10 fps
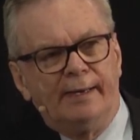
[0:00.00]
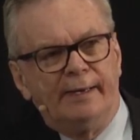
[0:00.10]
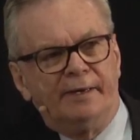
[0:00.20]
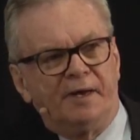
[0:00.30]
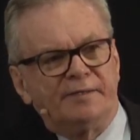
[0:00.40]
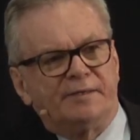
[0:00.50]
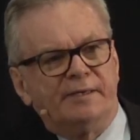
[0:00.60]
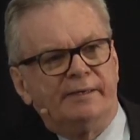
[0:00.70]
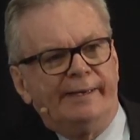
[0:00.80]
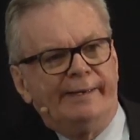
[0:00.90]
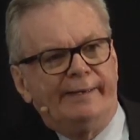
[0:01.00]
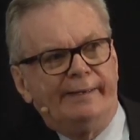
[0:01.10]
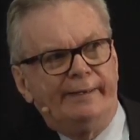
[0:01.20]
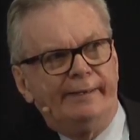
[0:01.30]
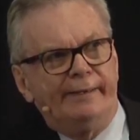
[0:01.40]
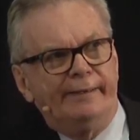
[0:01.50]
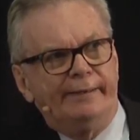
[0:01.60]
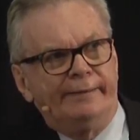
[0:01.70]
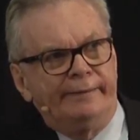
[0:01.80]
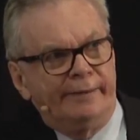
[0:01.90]
In nineteen
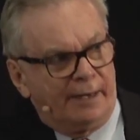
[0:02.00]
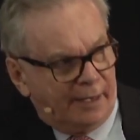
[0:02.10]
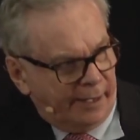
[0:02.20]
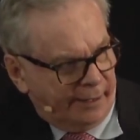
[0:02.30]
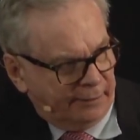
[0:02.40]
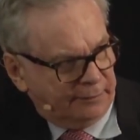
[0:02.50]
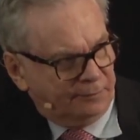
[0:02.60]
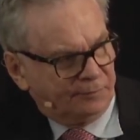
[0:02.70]
eighty-nine,